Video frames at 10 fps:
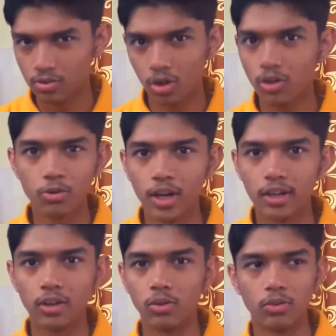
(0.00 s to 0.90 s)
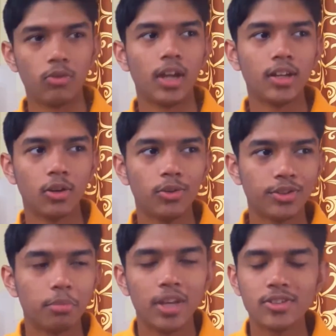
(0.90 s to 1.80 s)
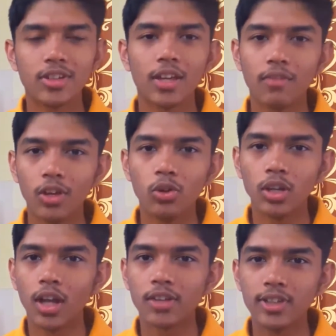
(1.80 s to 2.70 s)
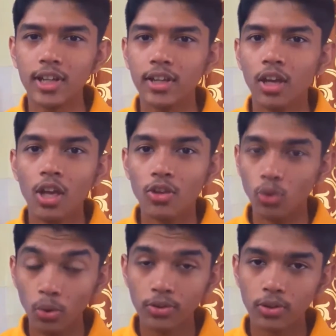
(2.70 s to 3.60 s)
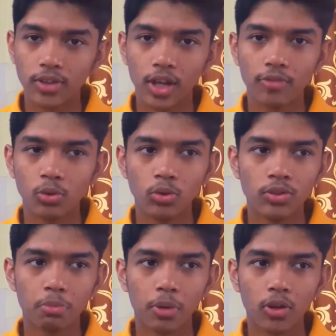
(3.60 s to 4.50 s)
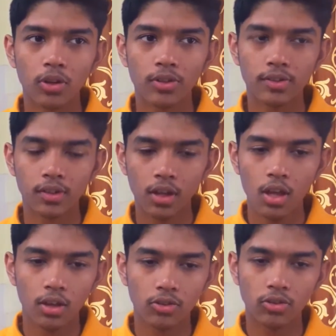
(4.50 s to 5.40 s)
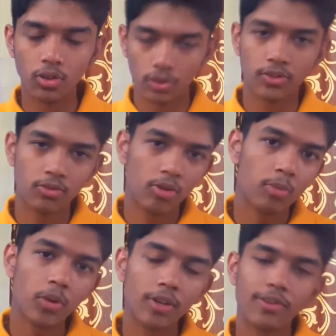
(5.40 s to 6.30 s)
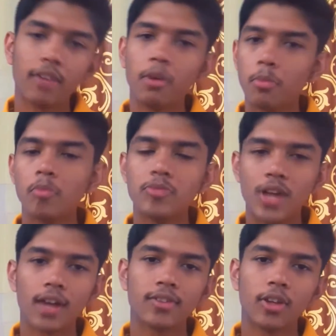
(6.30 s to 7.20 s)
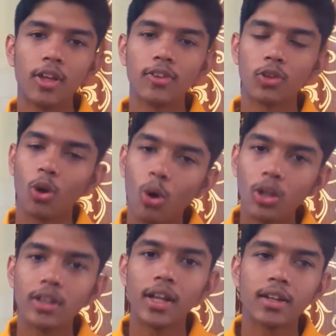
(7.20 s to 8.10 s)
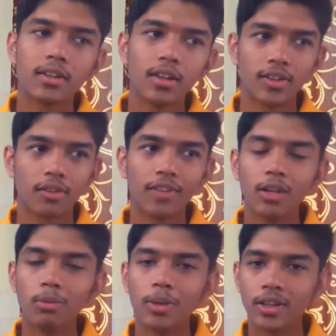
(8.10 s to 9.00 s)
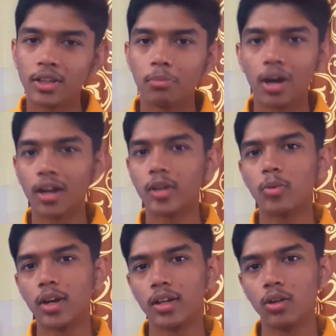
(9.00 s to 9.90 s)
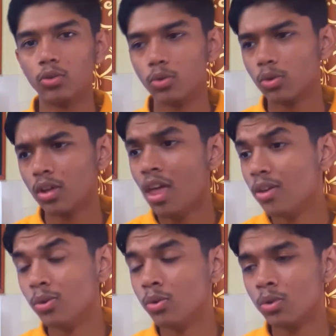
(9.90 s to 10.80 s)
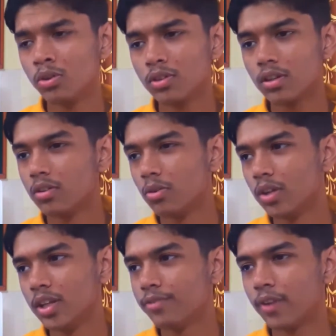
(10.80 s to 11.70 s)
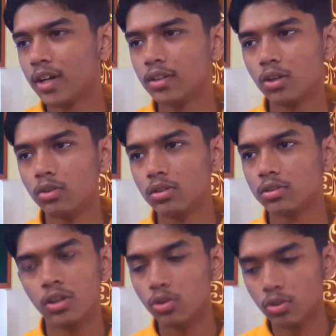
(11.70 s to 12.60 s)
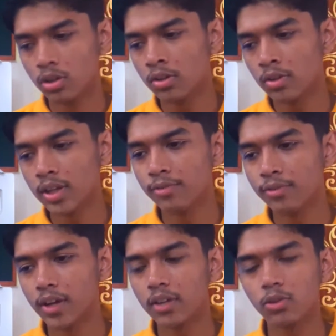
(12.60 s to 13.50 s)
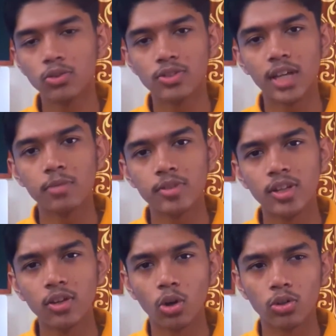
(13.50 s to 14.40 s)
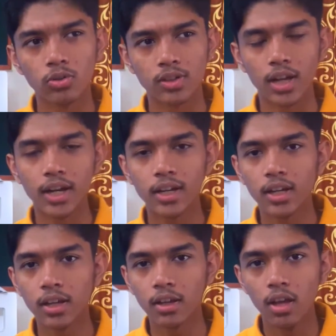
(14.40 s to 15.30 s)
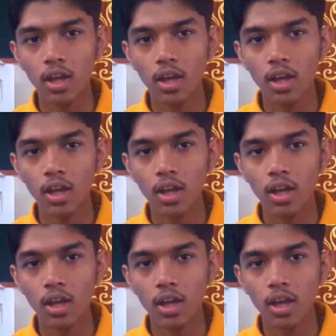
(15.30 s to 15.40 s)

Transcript: not right now. Right now is a major time where you can actually use those headphones, because those 3.5mm jacks is all that is available in the market right now. You don't really find those Type C or those Lightning